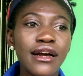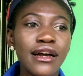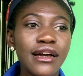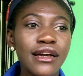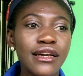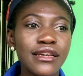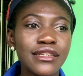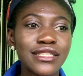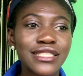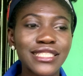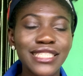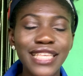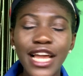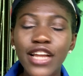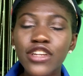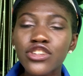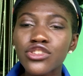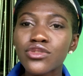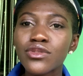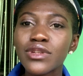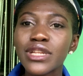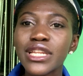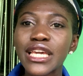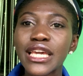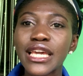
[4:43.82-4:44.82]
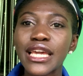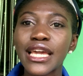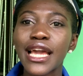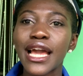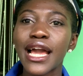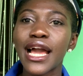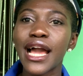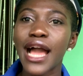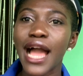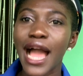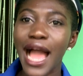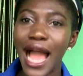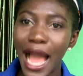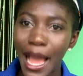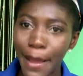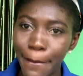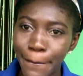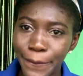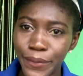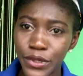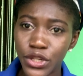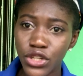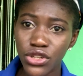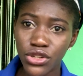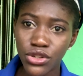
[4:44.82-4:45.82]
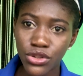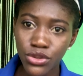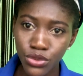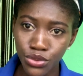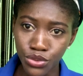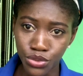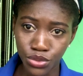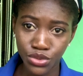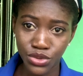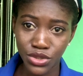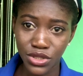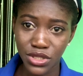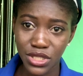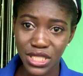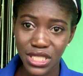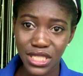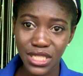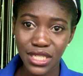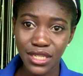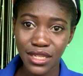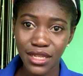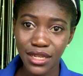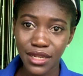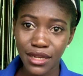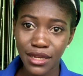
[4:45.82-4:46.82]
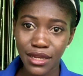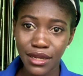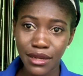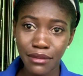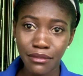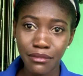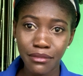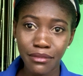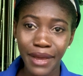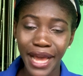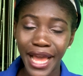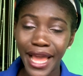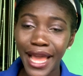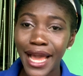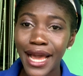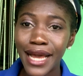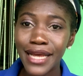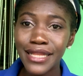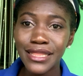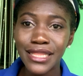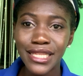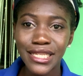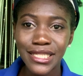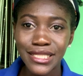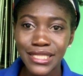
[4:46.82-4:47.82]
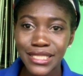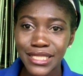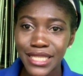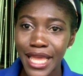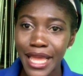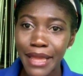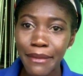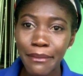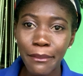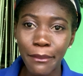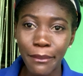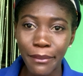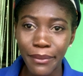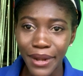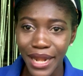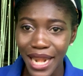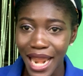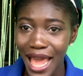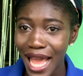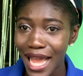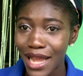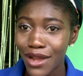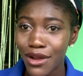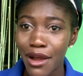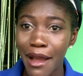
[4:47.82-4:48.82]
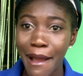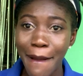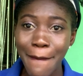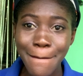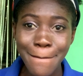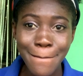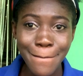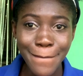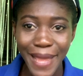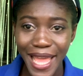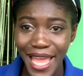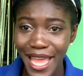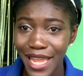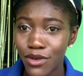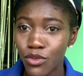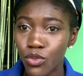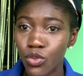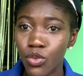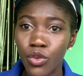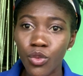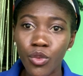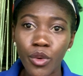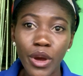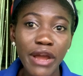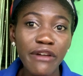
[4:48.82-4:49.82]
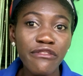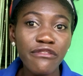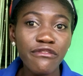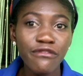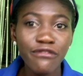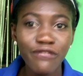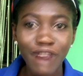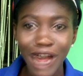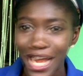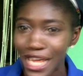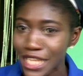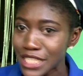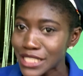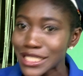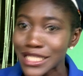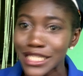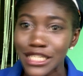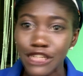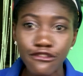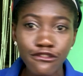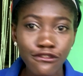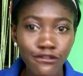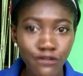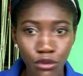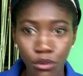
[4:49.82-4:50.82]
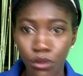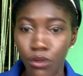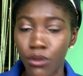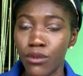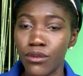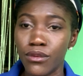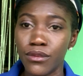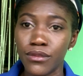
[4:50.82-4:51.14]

sexually abused by the same black men we were fighting for.